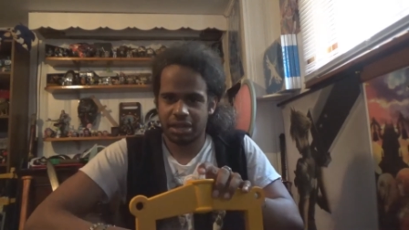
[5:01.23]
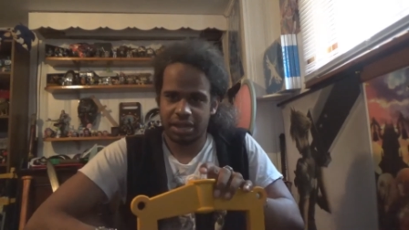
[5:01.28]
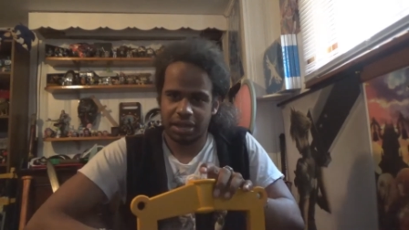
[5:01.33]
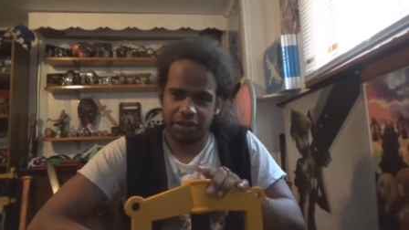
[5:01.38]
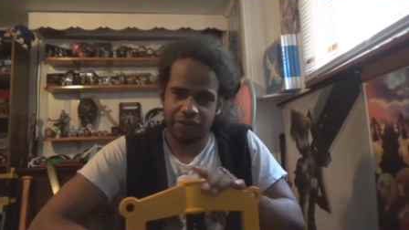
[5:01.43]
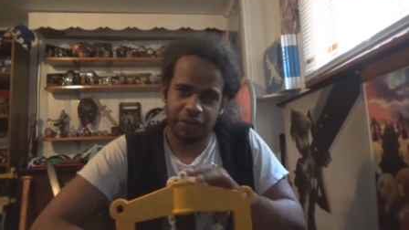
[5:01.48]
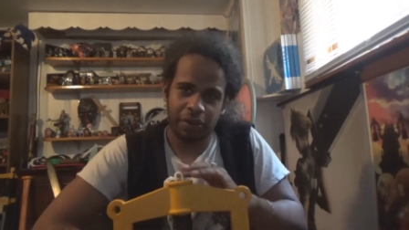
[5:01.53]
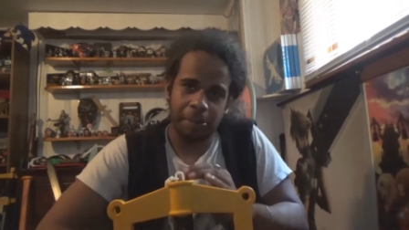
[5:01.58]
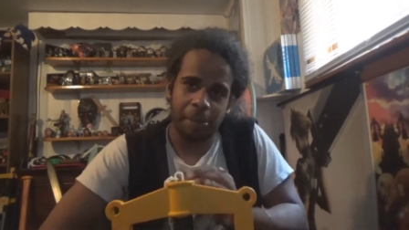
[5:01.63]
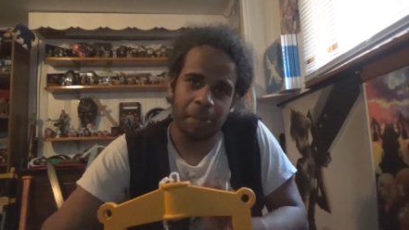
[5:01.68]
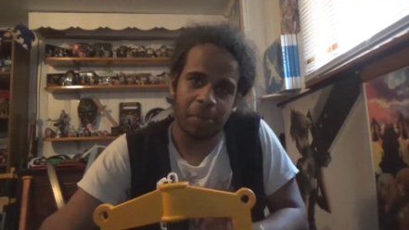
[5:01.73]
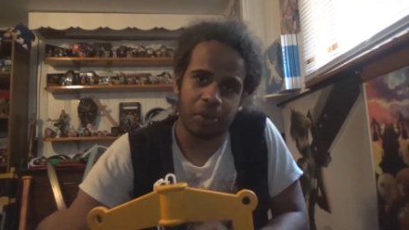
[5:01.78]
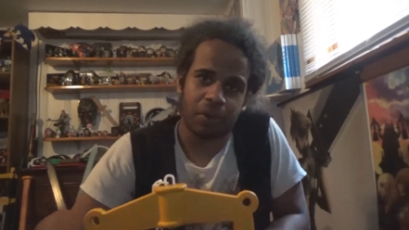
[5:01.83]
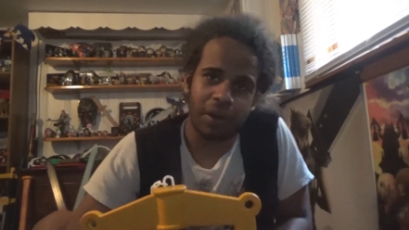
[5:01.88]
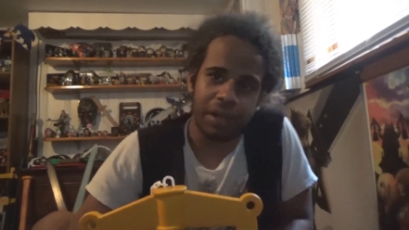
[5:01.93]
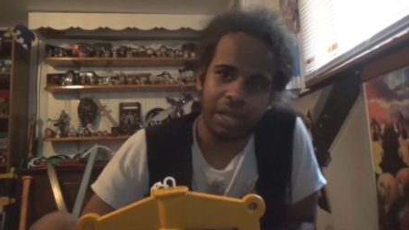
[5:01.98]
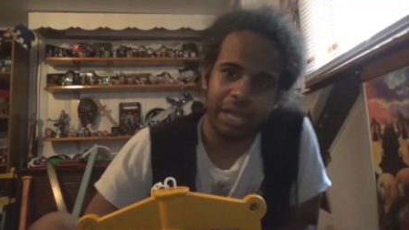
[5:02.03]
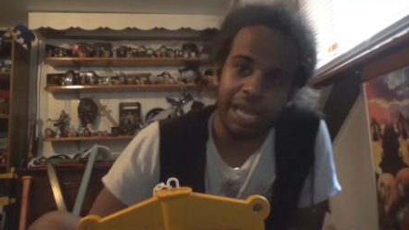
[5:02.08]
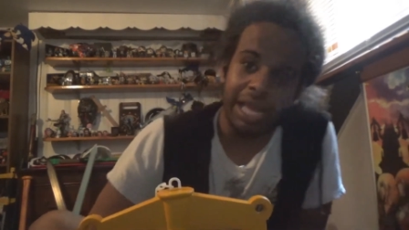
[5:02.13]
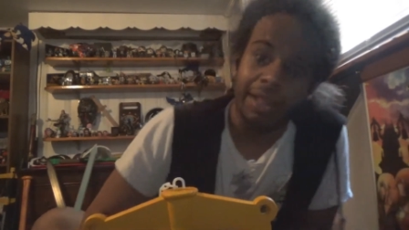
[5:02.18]
If I remember
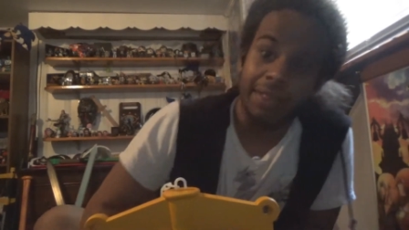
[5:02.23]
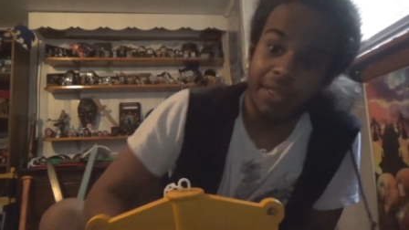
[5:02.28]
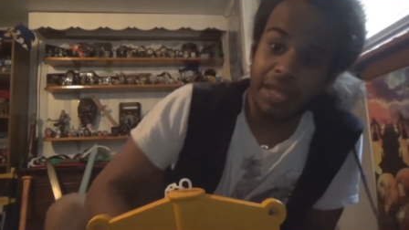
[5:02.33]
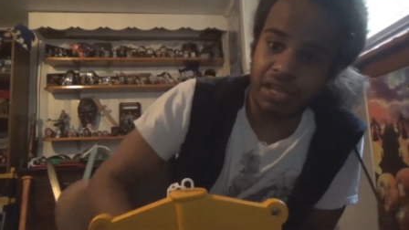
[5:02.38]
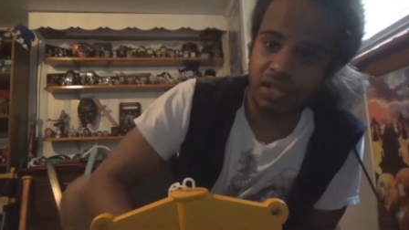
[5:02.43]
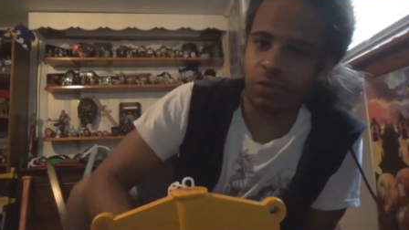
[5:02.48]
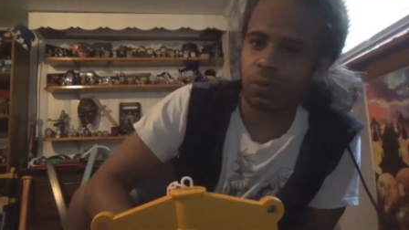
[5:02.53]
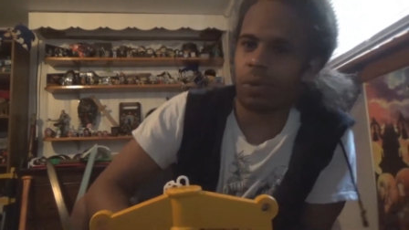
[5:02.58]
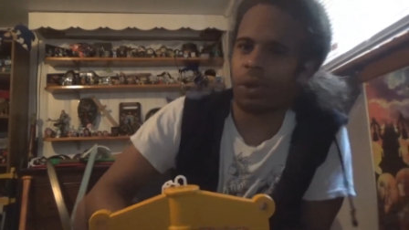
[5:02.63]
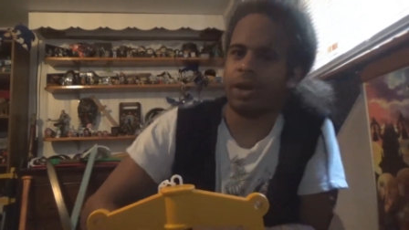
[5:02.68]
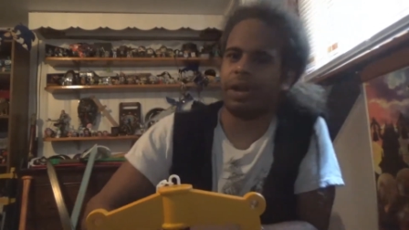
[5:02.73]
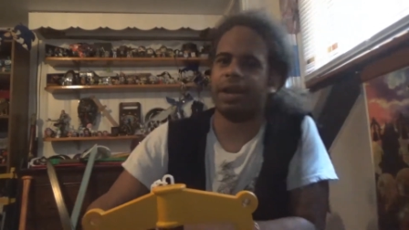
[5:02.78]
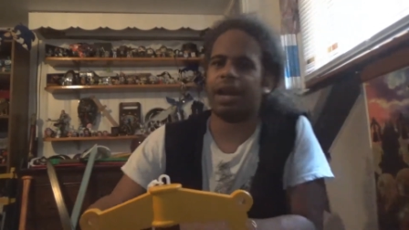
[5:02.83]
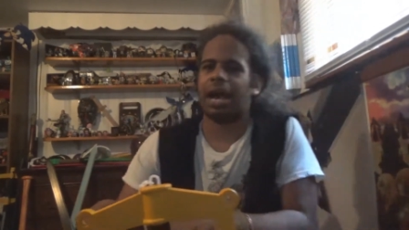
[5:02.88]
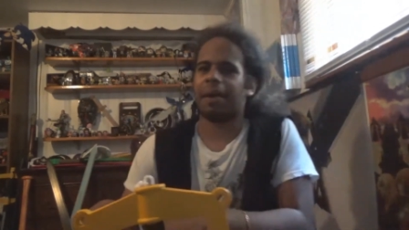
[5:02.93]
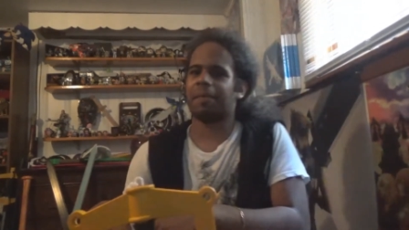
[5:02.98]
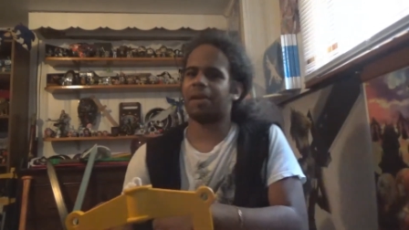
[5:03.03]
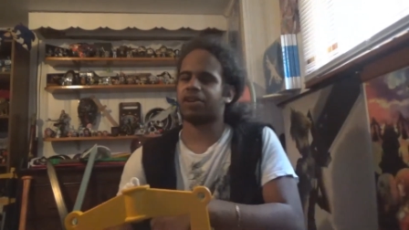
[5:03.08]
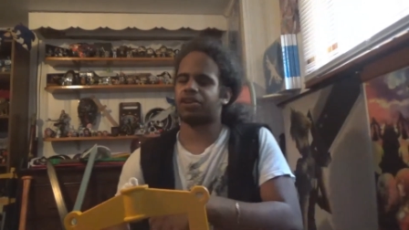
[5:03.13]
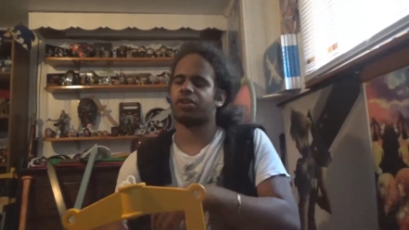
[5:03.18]
correctly, in this one,
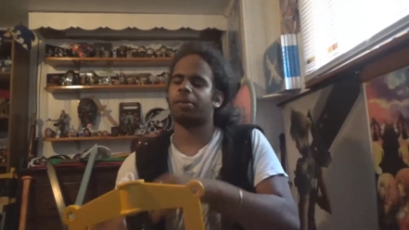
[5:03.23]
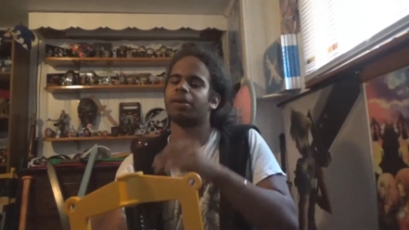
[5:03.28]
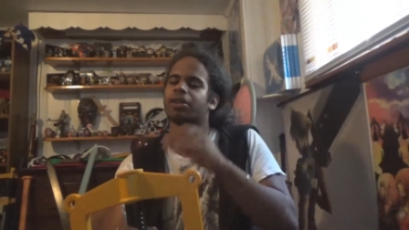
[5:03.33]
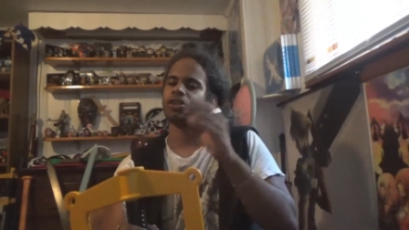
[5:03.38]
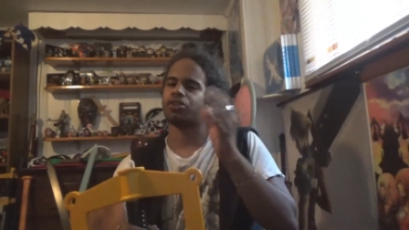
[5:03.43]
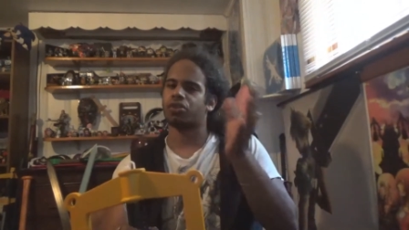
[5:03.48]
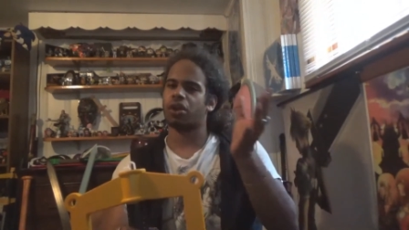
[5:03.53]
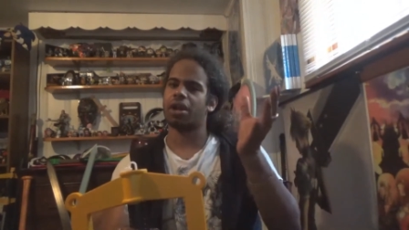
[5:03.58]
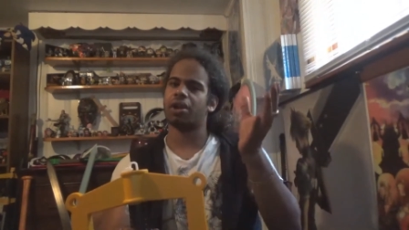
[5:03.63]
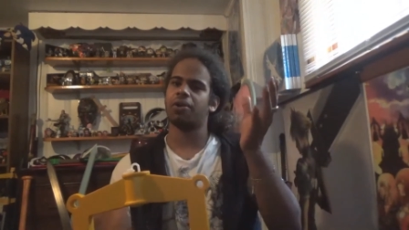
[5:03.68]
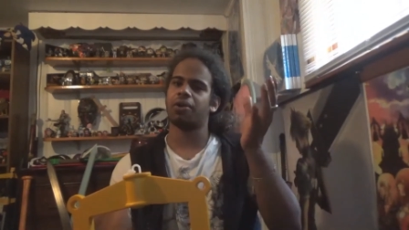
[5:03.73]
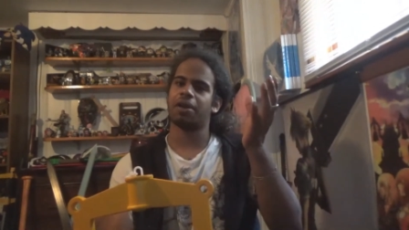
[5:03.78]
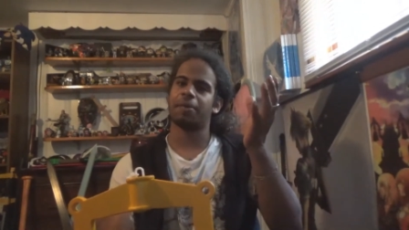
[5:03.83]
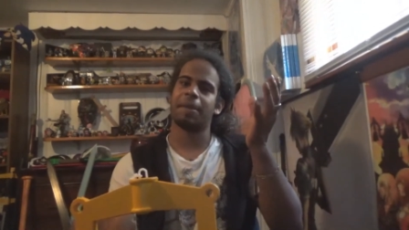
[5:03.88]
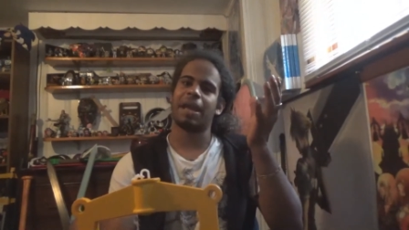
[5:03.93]
I'm not sure about the triangle